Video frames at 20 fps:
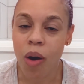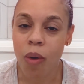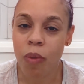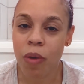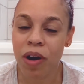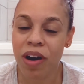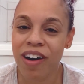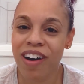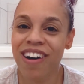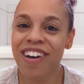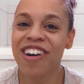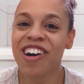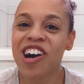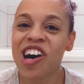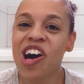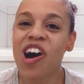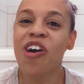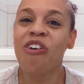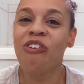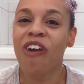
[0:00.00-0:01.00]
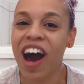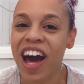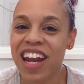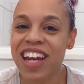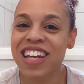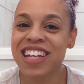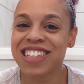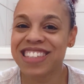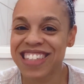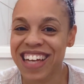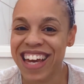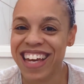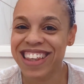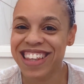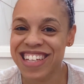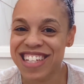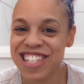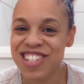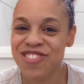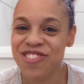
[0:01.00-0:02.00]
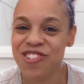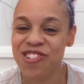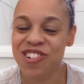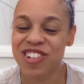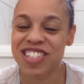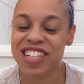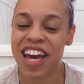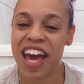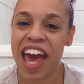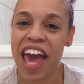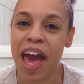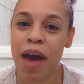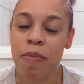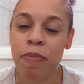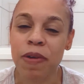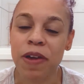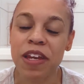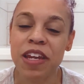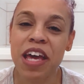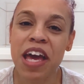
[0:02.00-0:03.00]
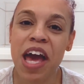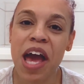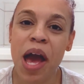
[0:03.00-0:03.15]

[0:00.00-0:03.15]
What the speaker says: well, why did it take this for it to happen?